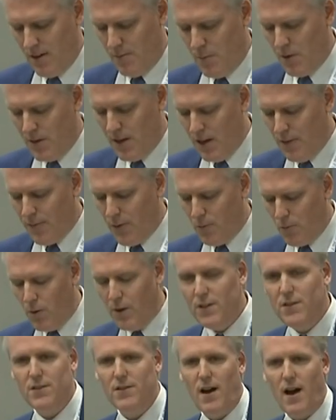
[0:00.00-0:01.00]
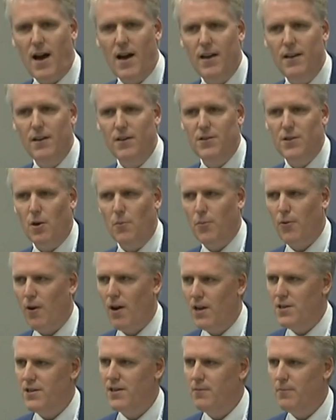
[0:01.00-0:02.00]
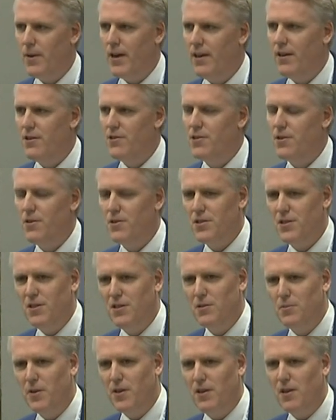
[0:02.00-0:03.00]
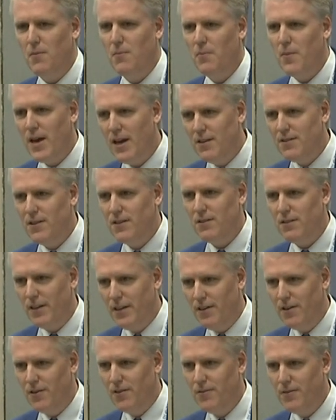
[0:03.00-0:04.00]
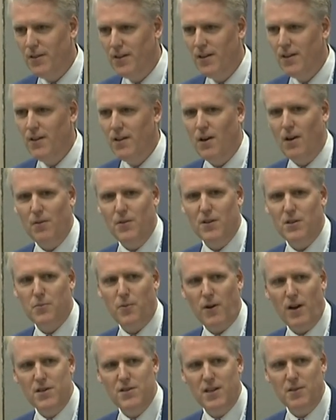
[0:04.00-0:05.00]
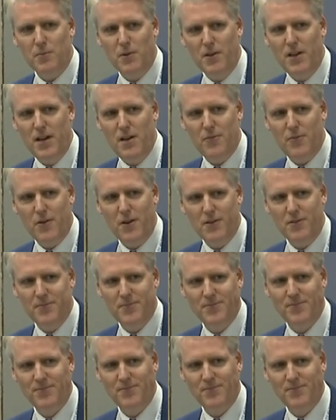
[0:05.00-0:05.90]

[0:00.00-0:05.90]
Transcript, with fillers: Manifa Woodside is our project manager. She has been an amazing leader on this project. Manifa,